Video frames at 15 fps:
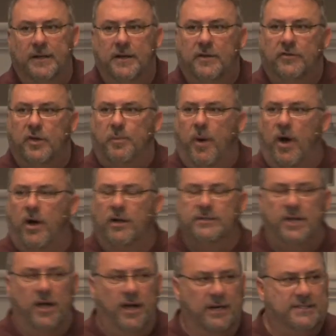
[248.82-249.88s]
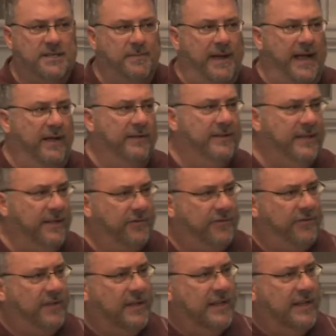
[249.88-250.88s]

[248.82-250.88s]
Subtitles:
So Paul talks about this